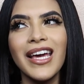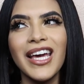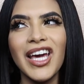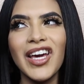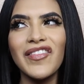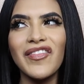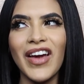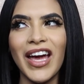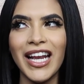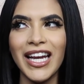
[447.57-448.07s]

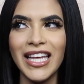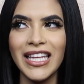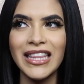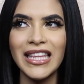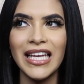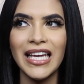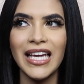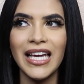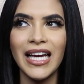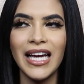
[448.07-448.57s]
If
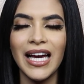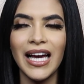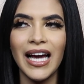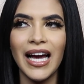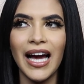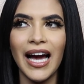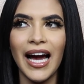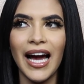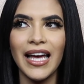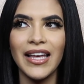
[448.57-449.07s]
anything,
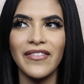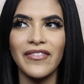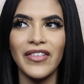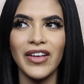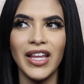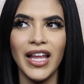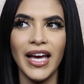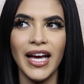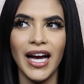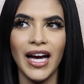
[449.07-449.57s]
I
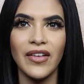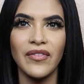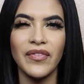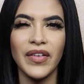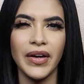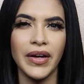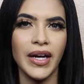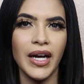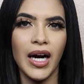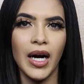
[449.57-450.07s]
feel like I'm
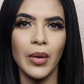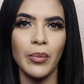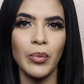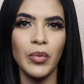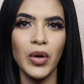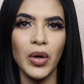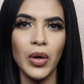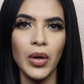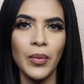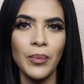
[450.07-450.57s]
very
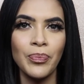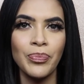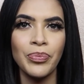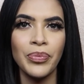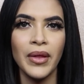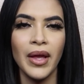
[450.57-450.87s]
humble.